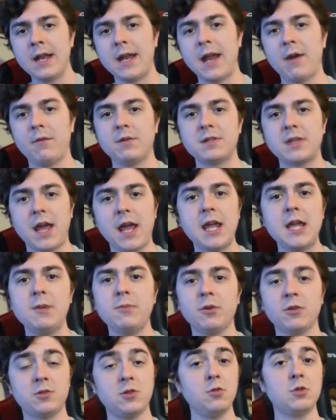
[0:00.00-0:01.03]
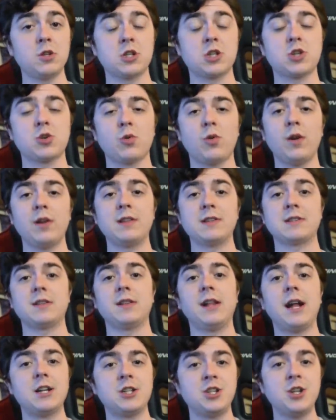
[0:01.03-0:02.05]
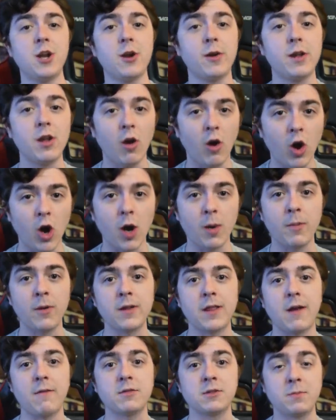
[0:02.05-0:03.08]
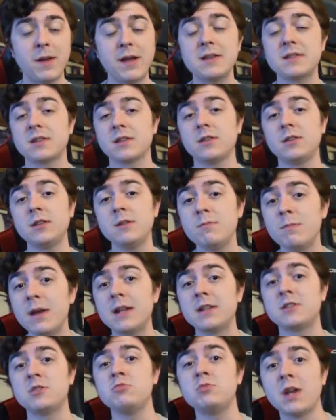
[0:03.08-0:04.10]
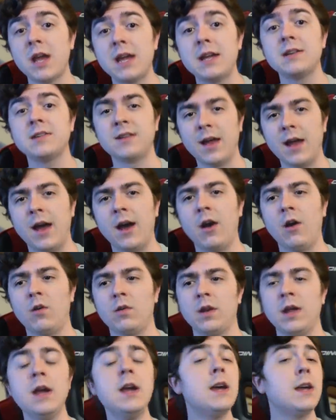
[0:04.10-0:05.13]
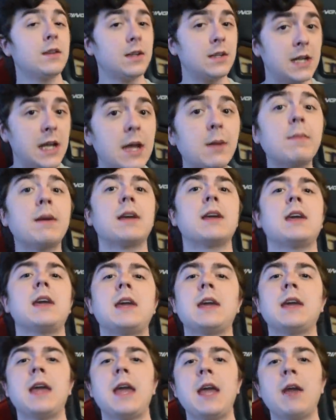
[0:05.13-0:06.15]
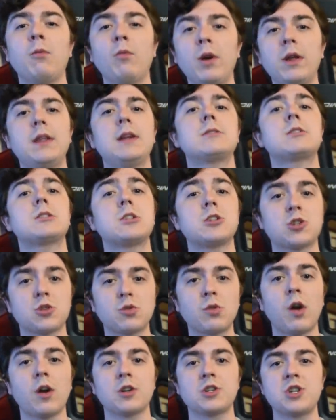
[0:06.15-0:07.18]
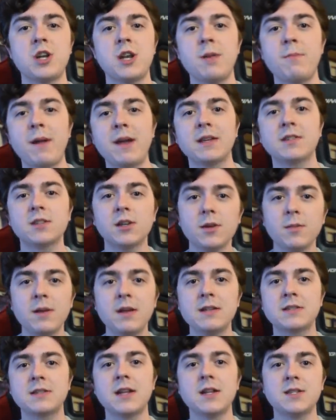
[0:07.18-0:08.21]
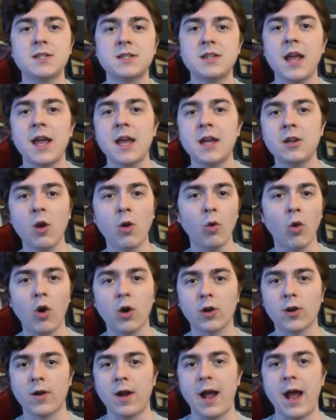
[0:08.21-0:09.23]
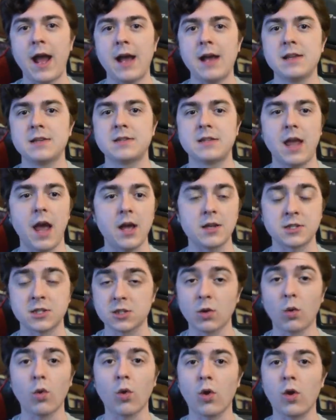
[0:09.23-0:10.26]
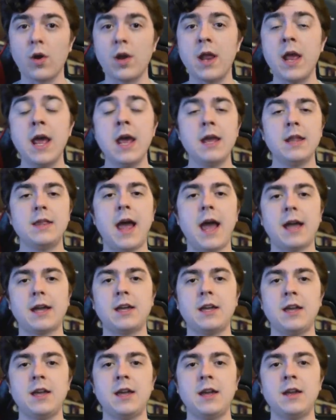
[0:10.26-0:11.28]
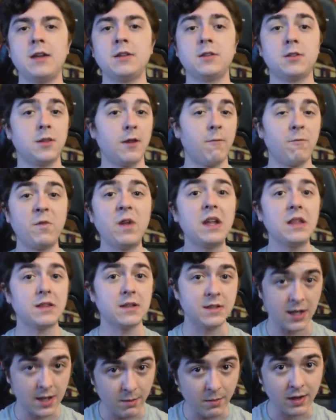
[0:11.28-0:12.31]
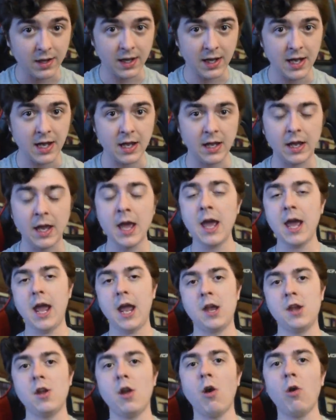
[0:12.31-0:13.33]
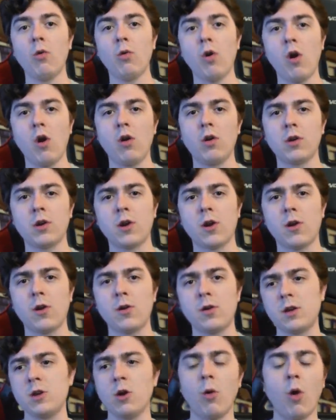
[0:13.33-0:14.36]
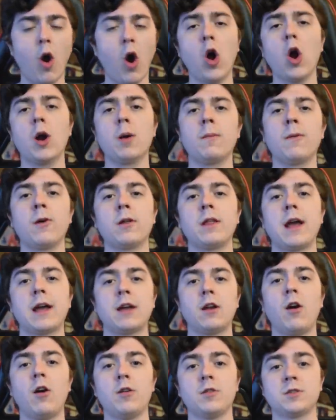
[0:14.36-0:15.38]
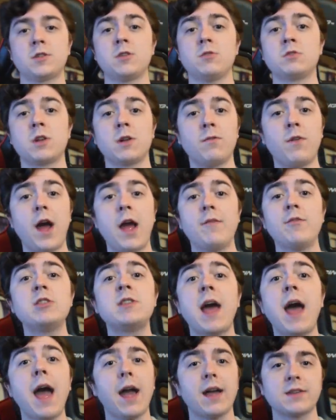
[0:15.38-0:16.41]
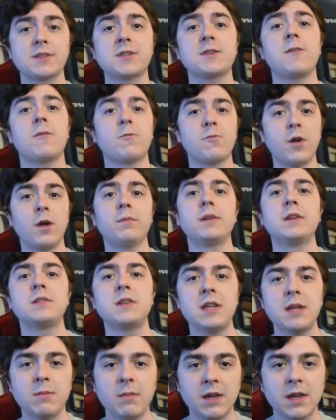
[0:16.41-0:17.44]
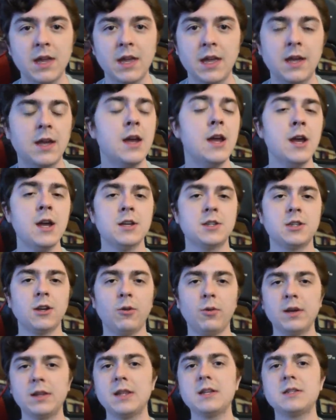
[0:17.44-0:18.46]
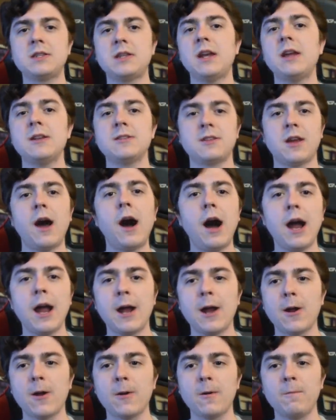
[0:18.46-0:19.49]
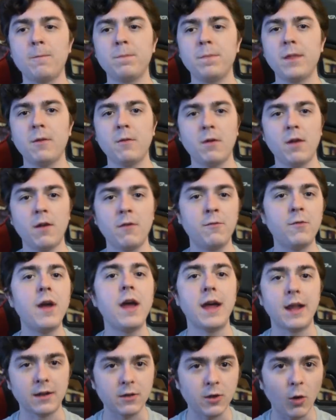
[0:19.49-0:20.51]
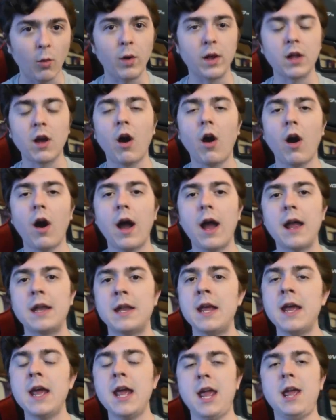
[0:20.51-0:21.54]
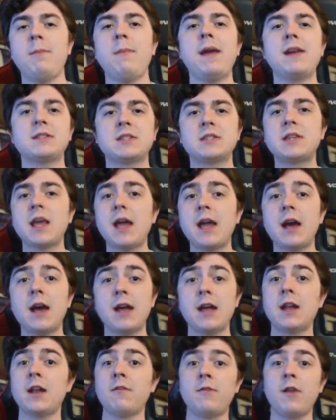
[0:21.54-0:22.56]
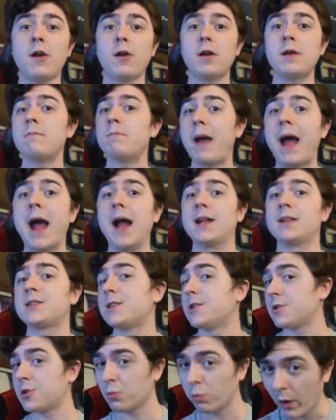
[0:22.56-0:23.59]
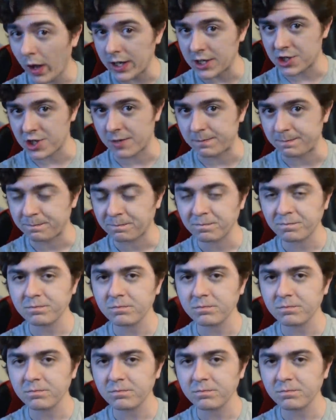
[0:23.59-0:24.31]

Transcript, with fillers: that was able to destroy this legendary armor that was basically meant to take down the Demon King. And with its destruction, it basically means that Seiya no longer has a sword that can defeat the Demon King, and no longer, you know, armor that can also survive attacks from the Demon King. So with this entire event going on, it makes Seiya in a very bad situation.